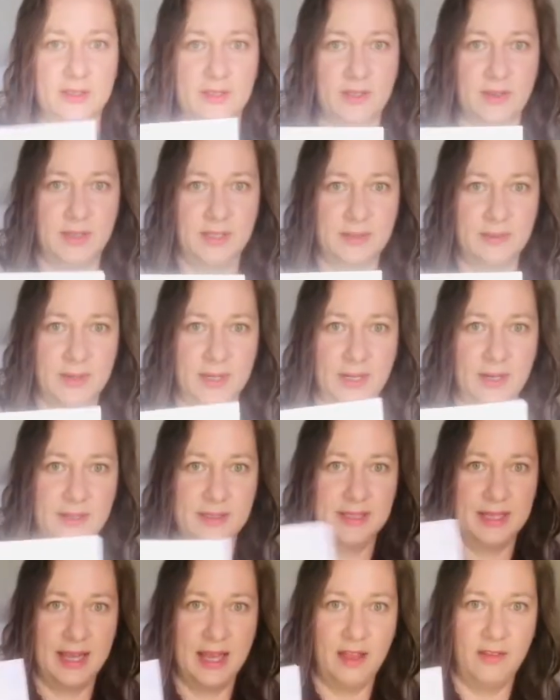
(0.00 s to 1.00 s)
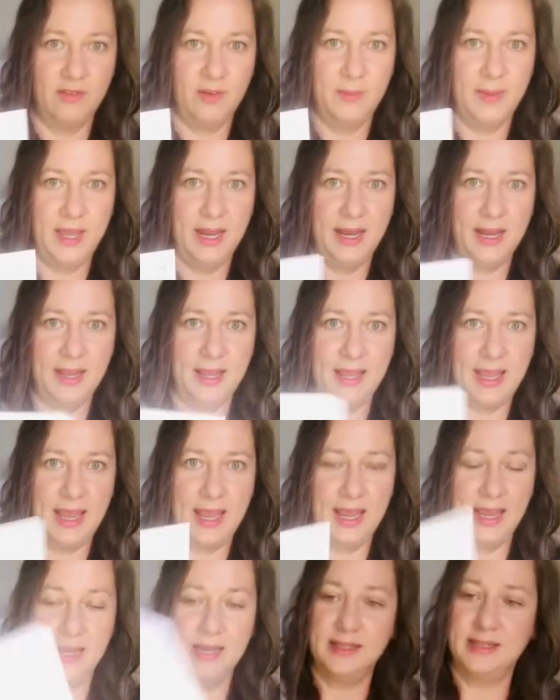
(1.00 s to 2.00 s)
So this one here is the alphabet,
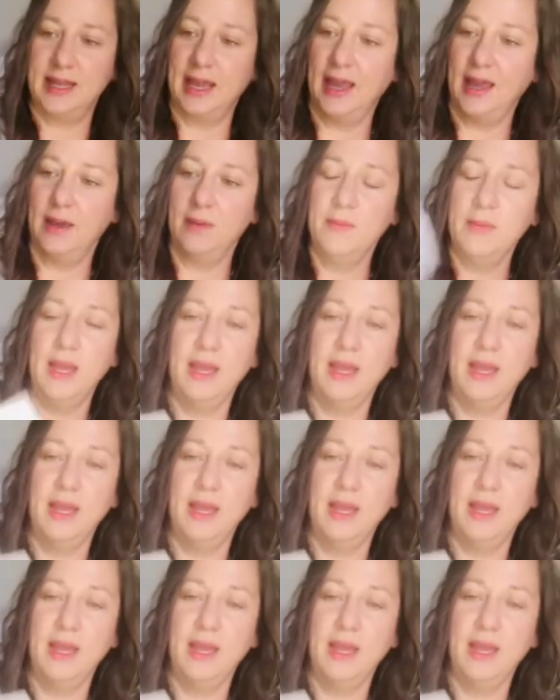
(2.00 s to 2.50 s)
A to M,